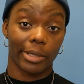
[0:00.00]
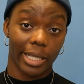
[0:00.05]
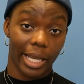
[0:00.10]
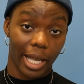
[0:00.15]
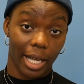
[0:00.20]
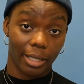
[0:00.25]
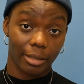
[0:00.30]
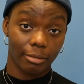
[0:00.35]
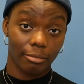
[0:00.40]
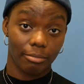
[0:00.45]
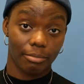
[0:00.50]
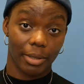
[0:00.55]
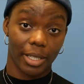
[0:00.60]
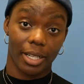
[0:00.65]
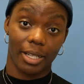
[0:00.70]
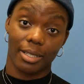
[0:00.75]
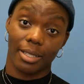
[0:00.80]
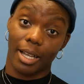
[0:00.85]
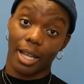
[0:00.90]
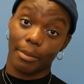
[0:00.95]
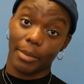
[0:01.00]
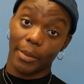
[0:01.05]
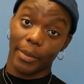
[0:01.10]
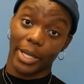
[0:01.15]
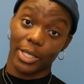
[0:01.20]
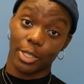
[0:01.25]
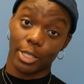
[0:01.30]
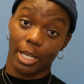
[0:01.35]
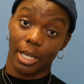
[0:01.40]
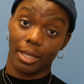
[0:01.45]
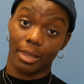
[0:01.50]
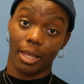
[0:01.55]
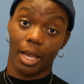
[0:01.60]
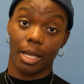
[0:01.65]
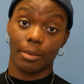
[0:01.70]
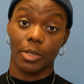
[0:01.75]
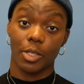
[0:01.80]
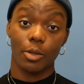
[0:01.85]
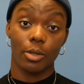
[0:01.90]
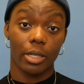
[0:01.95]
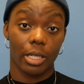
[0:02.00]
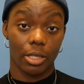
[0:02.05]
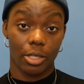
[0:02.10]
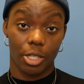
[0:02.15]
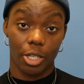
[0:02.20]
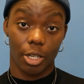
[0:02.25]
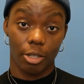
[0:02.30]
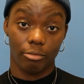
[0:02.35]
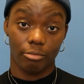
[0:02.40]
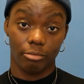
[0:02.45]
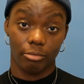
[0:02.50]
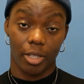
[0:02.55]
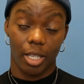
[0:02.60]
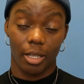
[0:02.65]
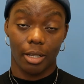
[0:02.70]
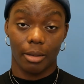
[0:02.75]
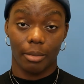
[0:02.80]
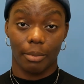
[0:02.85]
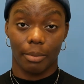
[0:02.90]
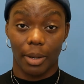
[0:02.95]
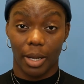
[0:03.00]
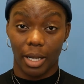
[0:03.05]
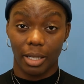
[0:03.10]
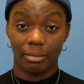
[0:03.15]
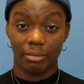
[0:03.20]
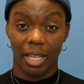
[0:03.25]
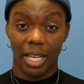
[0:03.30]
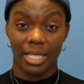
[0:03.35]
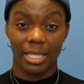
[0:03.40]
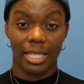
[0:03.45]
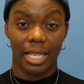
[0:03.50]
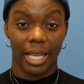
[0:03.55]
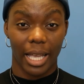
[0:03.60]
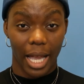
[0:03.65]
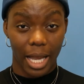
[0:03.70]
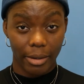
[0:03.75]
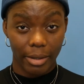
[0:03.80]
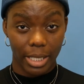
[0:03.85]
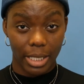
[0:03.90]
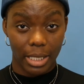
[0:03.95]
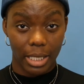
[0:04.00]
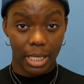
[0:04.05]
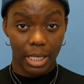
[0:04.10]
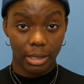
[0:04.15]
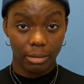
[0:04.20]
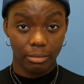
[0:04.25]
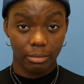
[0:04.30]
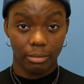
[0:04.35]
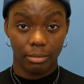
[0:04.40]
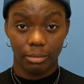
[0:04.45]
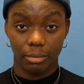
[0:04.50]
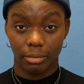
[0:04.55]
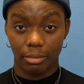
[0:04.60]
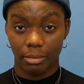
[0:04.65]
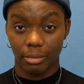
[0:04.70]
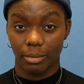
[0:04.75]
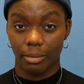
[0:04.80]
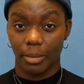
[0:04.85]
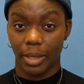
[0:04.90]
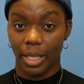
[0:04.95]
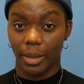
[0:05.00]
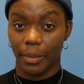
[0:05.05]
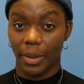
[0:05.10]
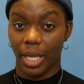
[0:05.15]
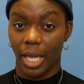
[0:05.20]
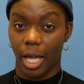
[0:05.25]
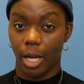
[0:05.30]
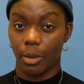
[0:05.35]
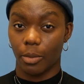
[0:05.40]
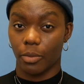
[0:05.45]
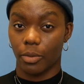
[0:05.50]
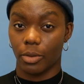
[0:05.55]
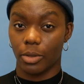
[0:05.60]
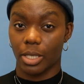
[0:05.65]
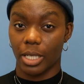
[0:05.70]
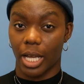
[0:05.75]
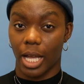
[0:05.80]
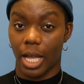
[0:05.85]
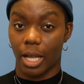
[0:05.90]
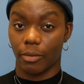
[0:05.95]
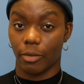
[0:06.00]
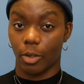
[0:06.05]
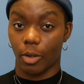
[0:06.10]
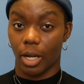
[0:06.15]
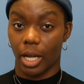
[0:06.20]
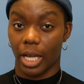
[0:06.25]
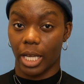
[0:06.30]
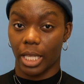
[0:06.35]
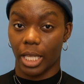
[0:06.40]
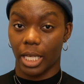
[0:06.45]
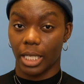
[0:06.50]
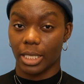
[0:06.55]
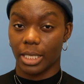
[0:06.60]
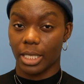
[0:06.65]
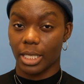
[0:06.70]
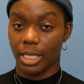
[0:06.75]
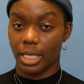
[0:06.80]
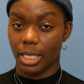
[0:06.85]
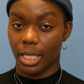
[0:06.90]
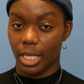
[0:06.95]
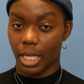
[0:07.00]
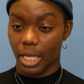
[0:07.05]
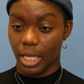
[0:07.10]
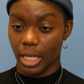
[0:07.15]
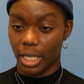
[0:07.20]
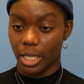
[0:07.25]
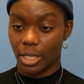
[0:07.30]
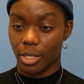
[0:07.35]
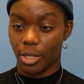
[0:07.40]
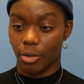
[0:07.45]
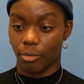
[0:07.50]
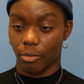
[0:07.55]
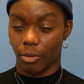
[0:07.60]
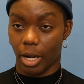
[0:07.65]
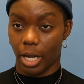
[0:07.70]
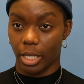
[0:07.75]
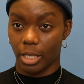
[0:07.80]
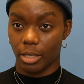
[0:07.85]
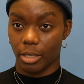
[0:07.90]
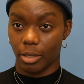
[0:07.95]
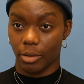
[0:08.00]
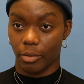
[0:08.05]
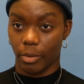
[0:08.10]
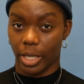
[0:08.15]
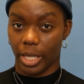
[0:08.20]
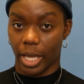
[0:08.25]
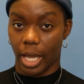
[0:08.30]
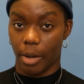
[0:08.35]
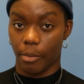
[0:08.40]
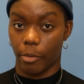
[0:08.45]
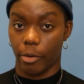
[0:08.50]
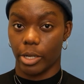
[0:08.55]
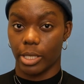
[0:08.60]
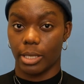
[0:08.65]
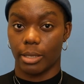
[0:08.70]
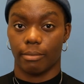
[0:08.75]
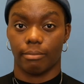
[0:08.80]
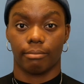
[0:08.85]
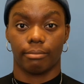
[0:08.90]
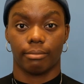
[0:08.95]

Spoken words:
now because I'm imagining that I'm talking to you. But as the character, it might be helpful to have your eye line slightly to the right of where the camera is.